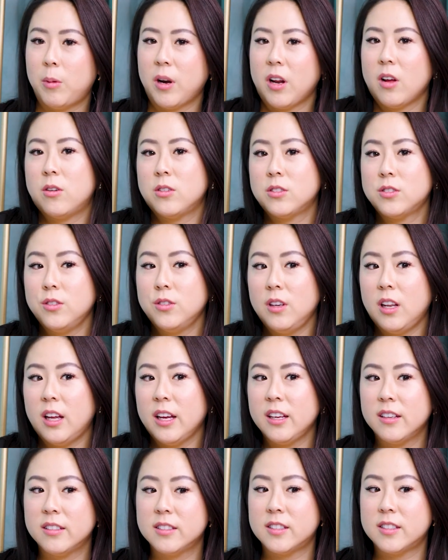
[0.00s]
but I also
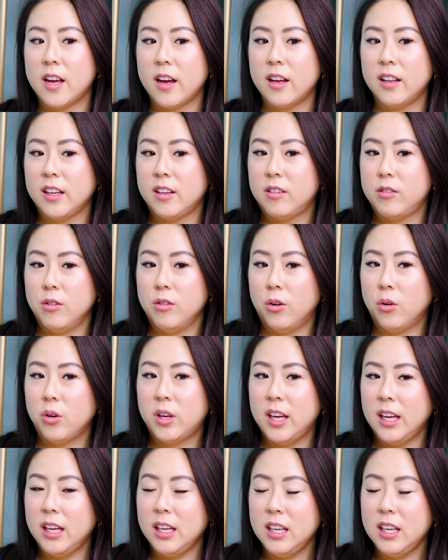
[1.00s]
like set like you know
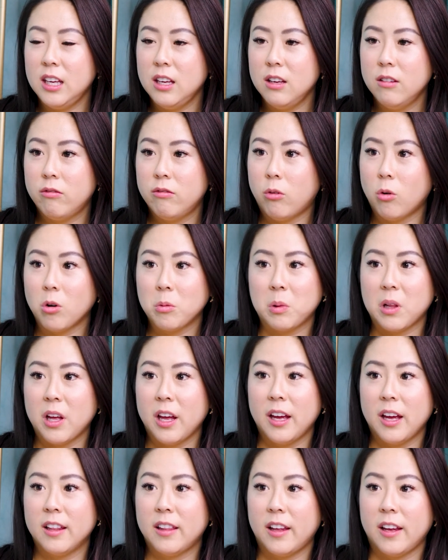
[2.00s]
kinky
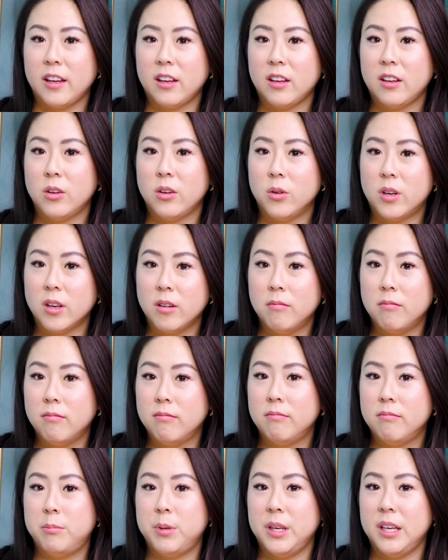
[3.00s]
like you can
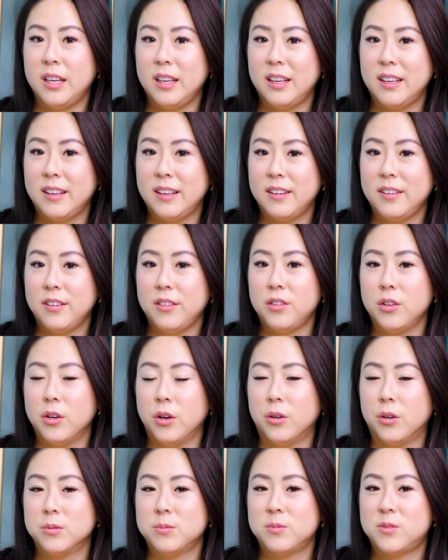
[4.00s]
be you
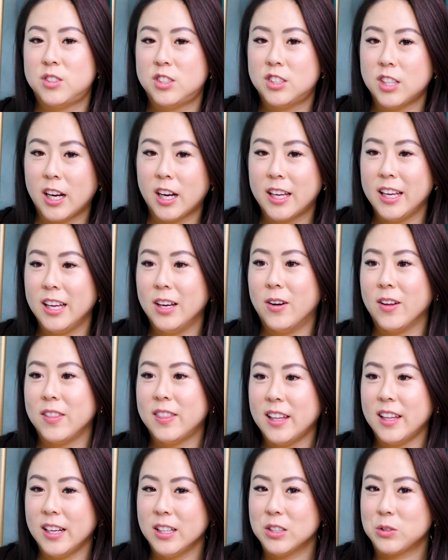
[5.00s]
know
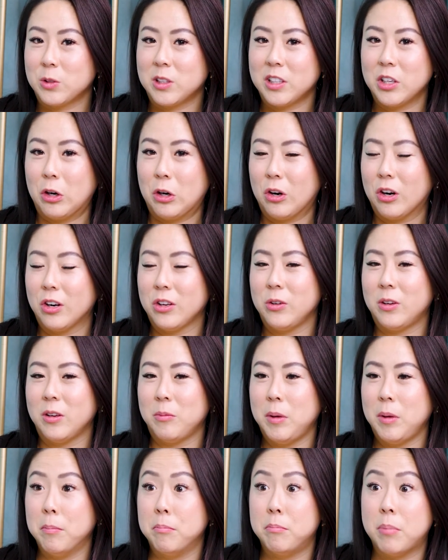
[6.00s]
on things really hard you
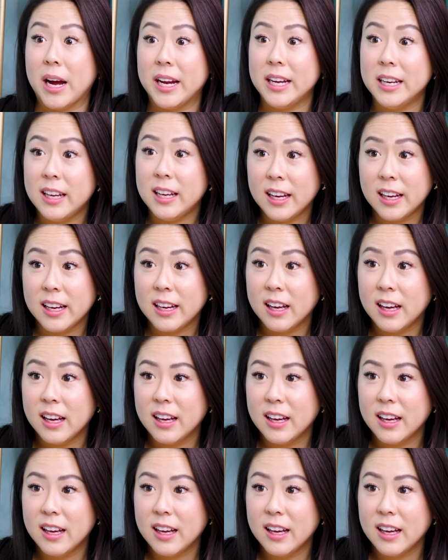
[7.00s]
can be biting